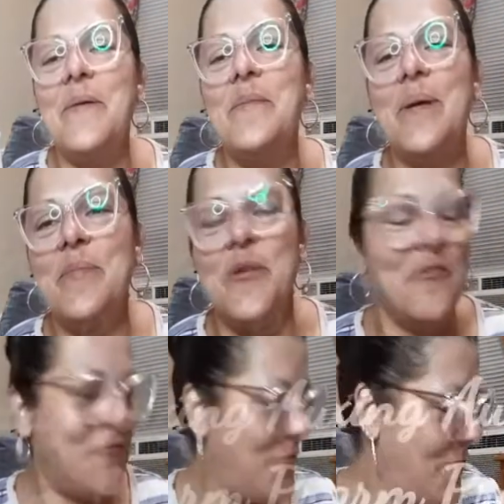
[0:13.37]
my
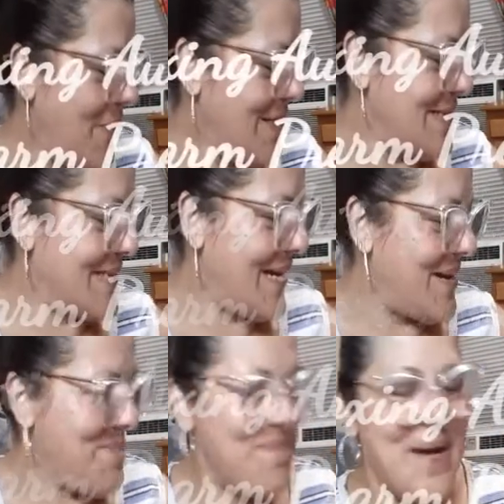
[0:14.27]
beautiful friends. I
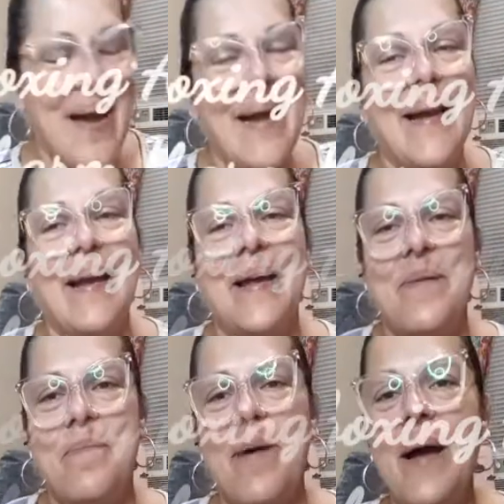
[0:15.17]
am back, and I
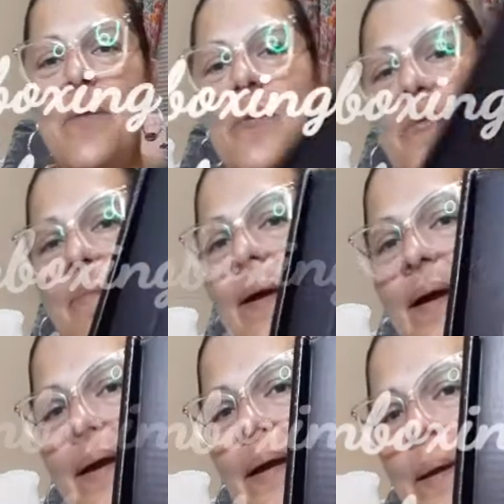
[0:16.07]
am back with
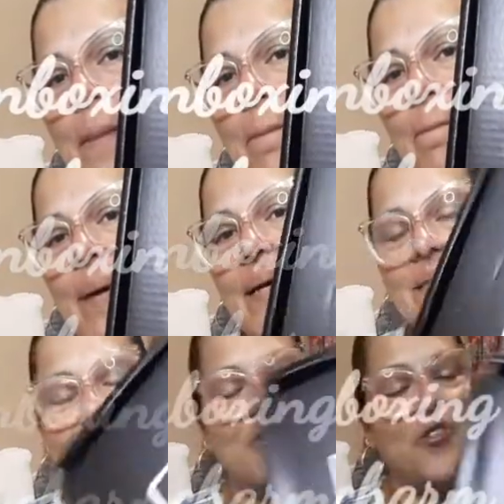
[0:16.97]
my
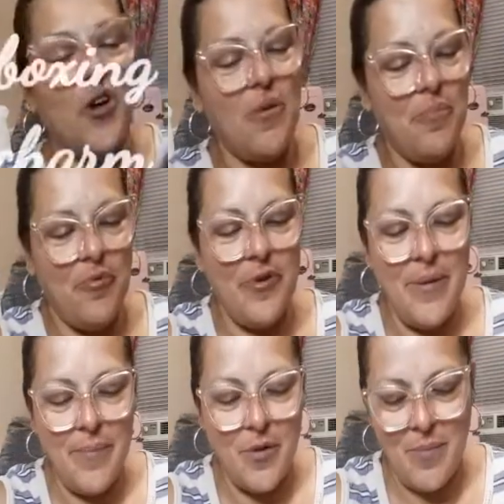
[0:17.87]
Boxycharm
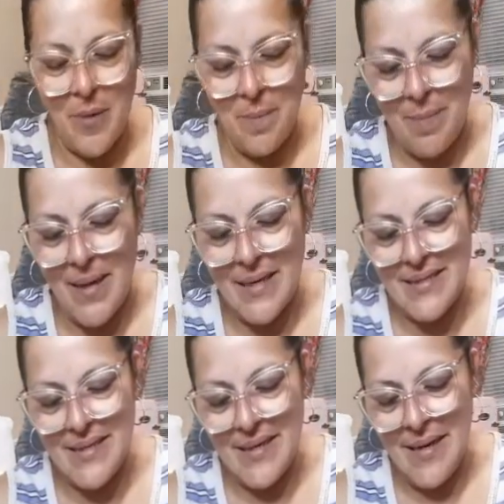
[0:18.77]
Premium
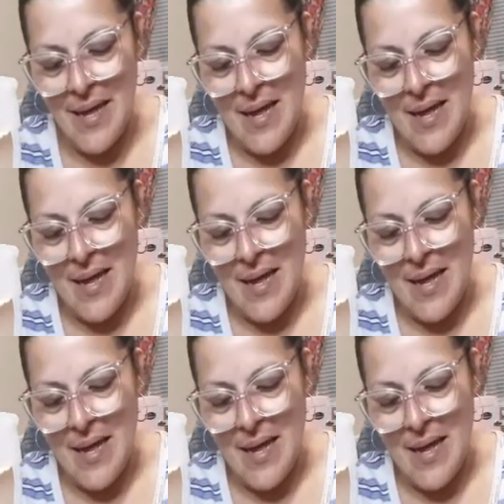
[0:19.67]
unboxing.